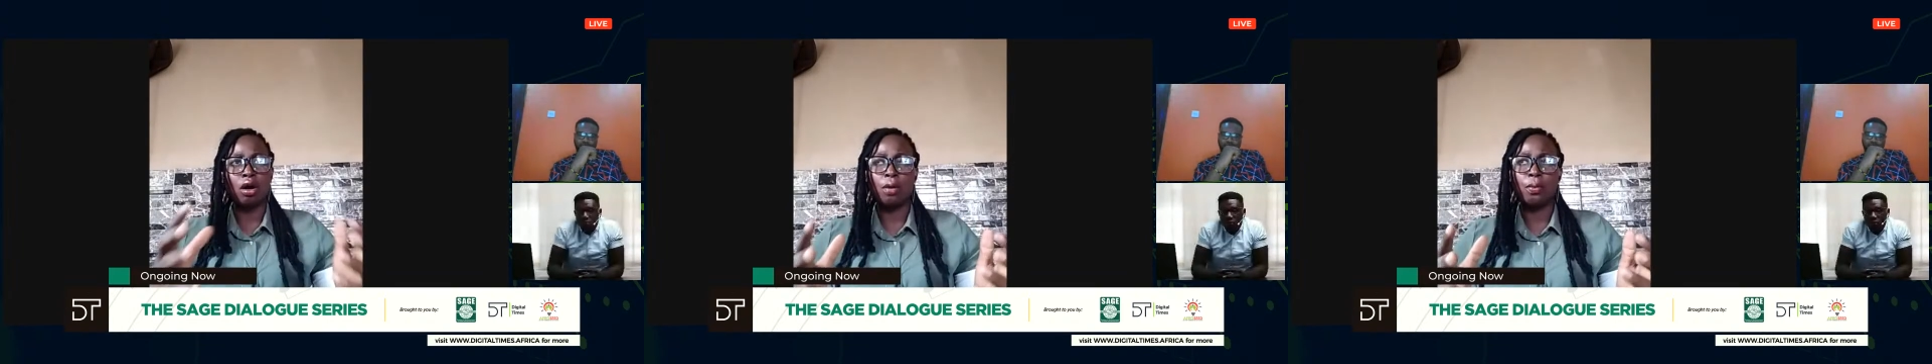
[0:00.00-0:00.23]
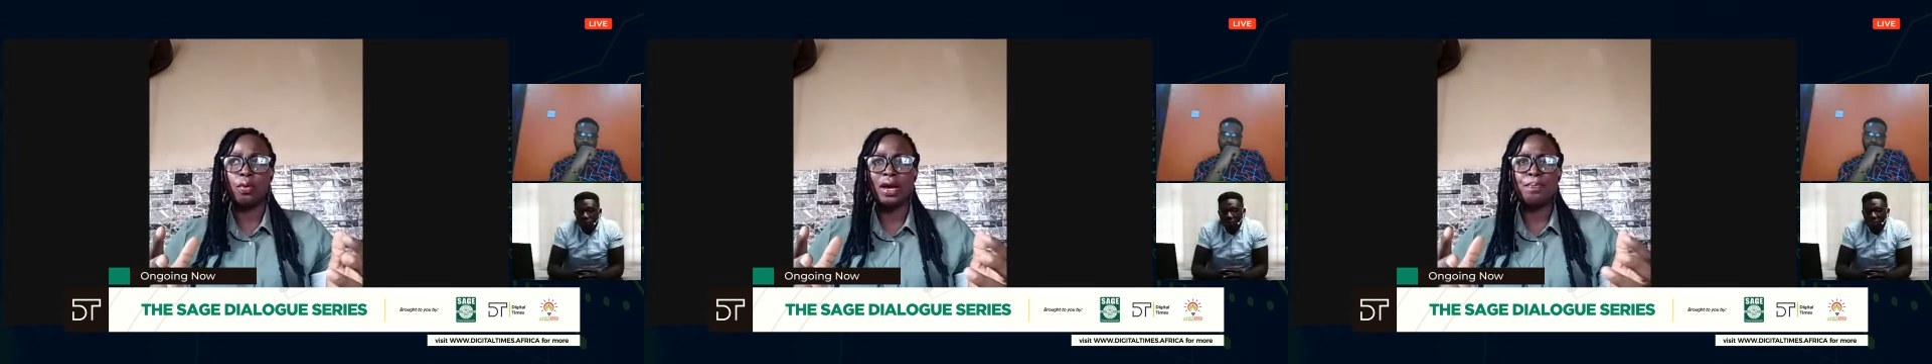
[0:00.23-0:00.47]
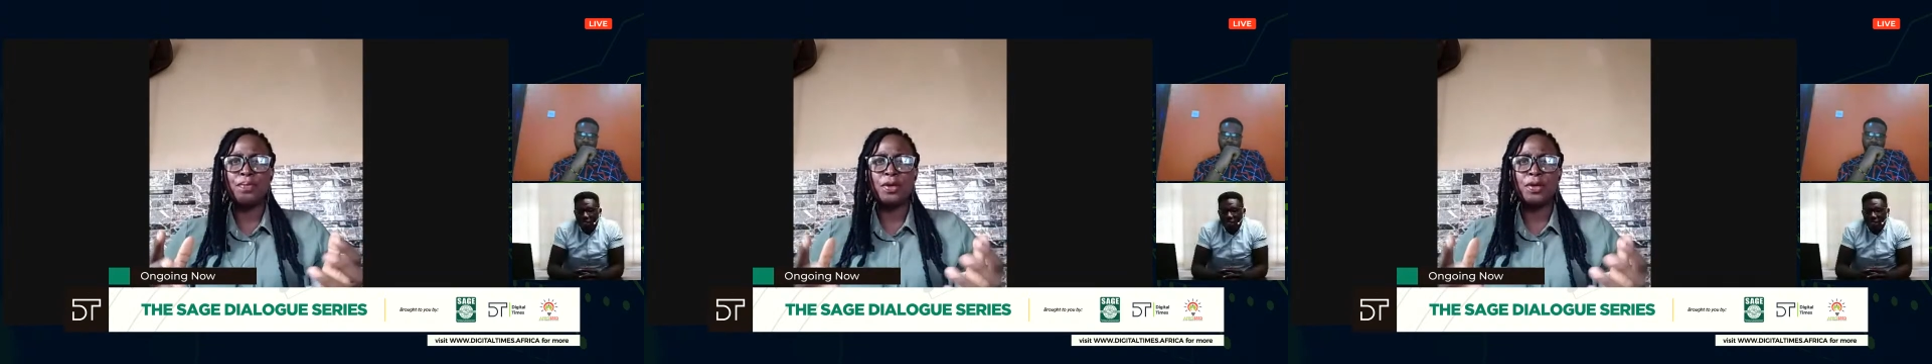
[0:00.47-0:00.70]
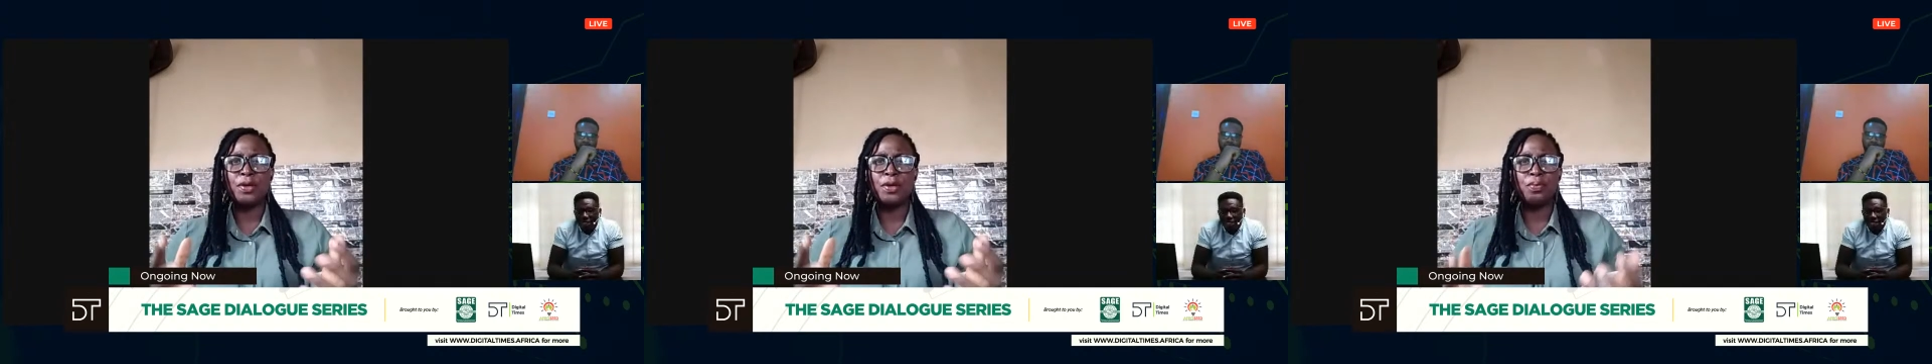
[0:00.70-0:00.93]
hub where
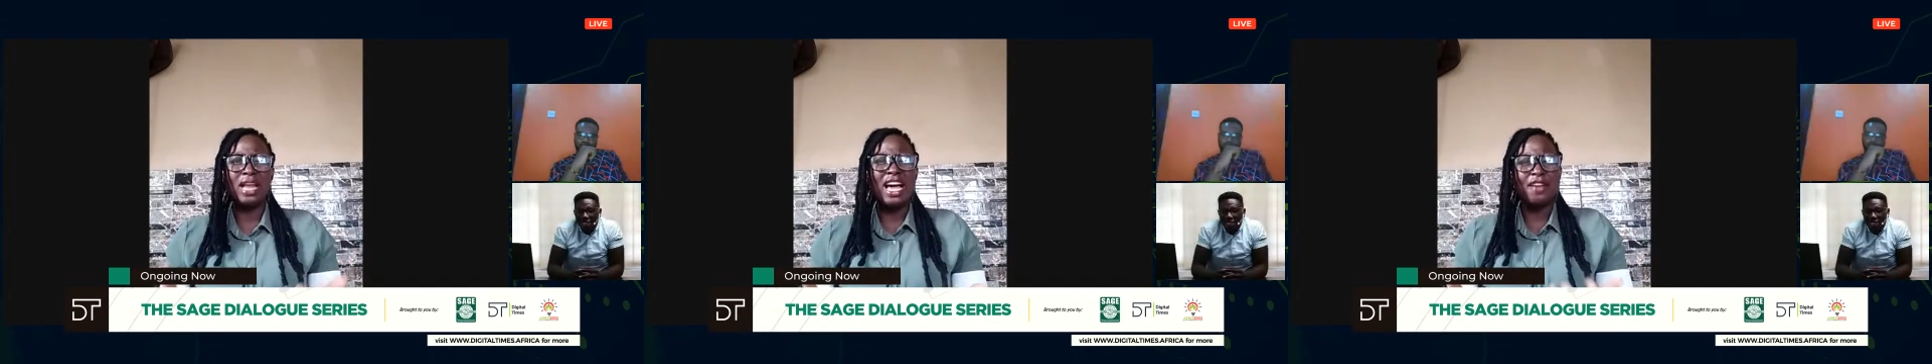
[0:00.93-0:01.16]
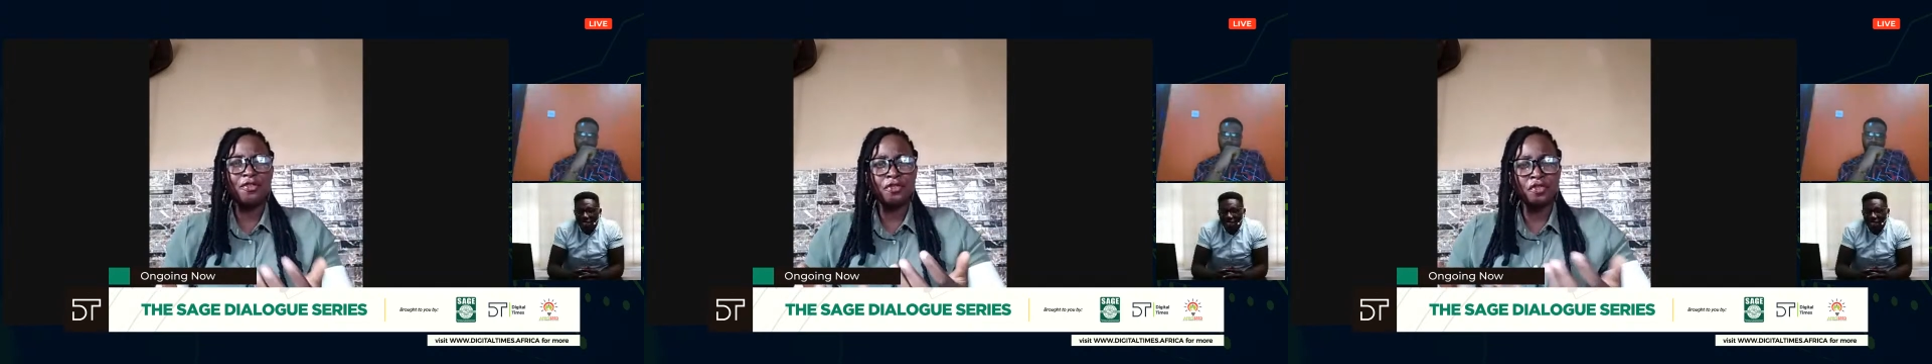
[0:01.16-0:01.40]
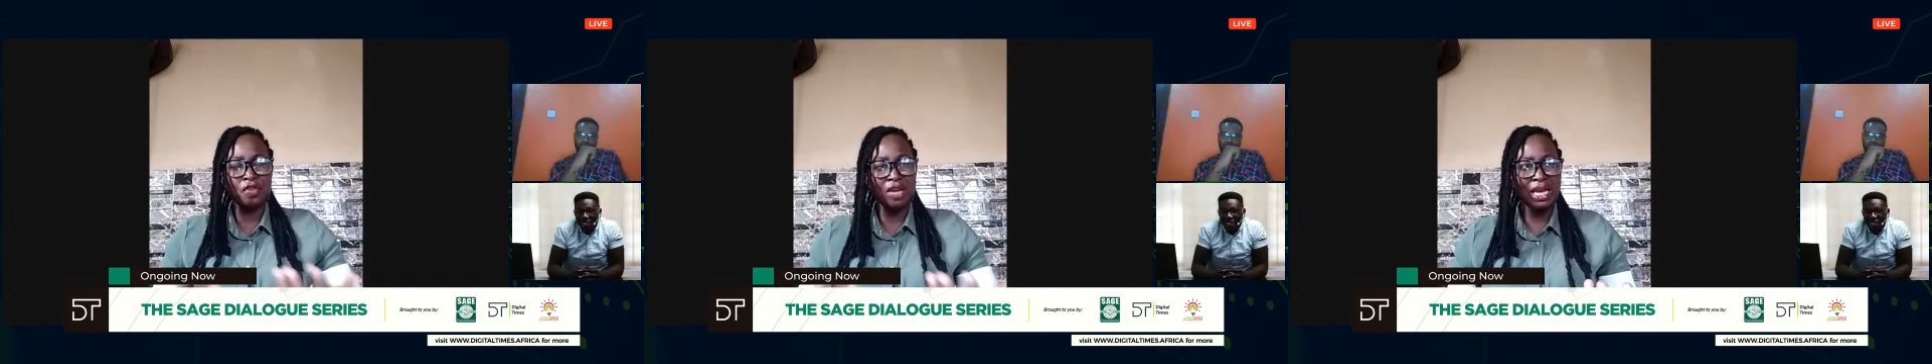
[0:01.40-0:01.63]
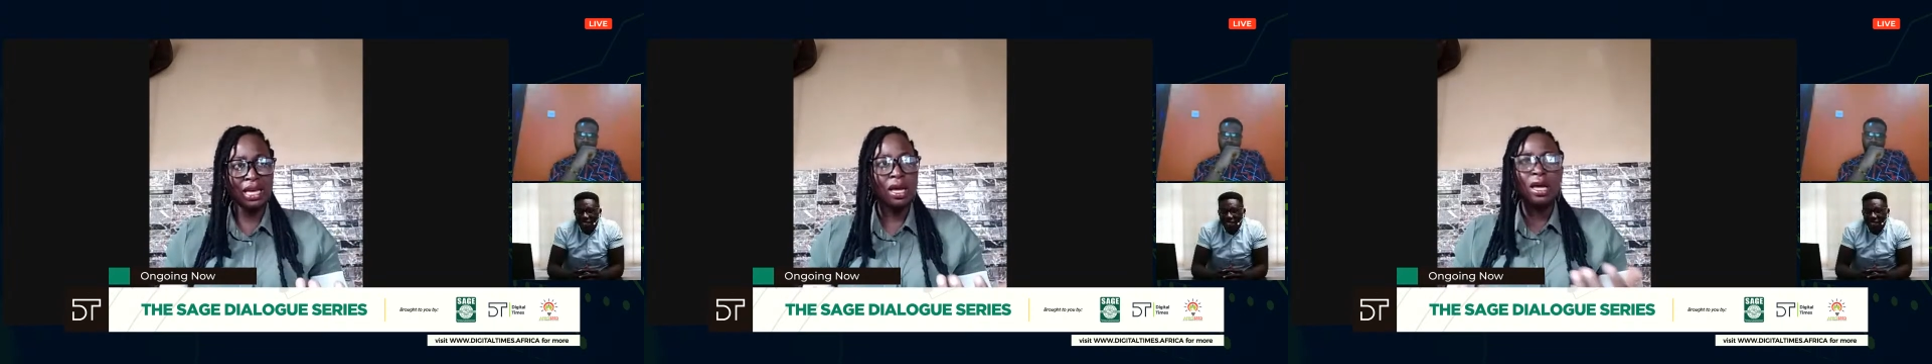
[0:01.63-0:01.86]
people are
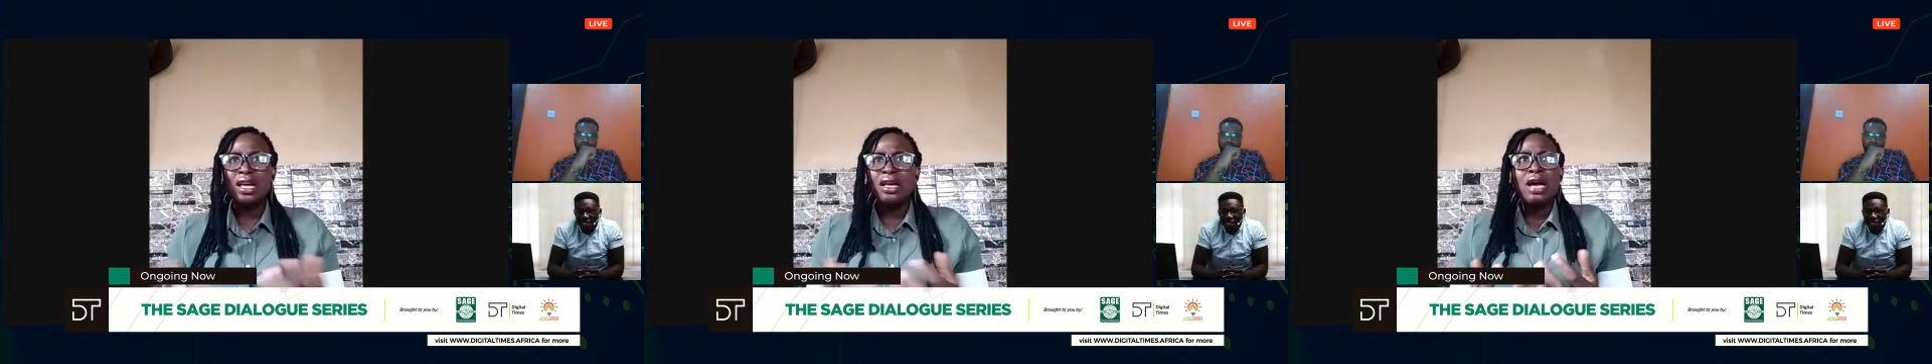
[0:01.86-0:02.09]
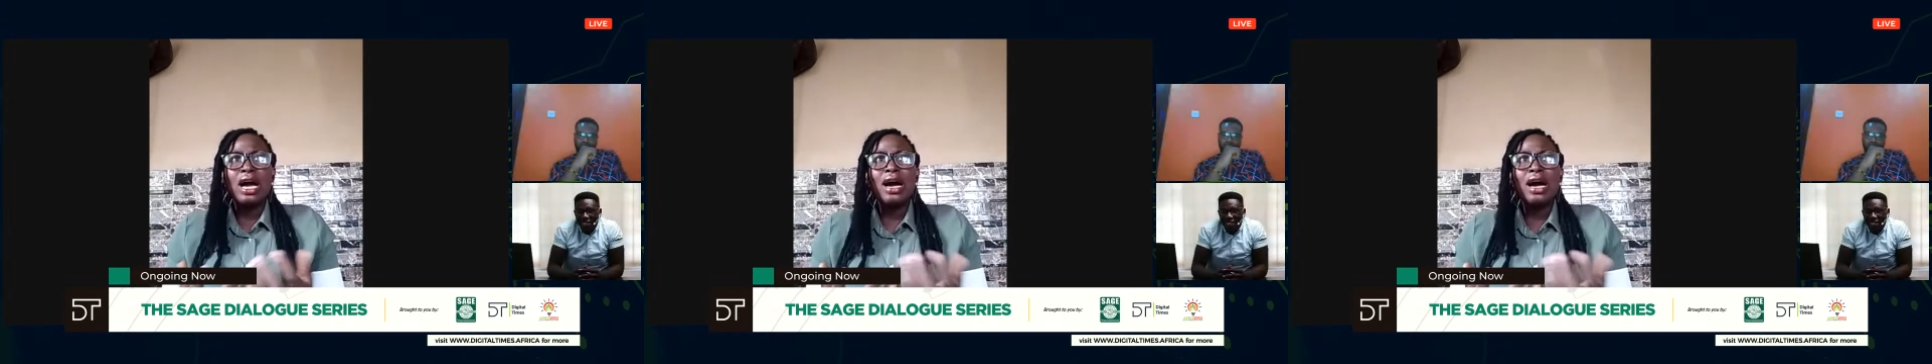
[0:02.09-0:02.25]
free.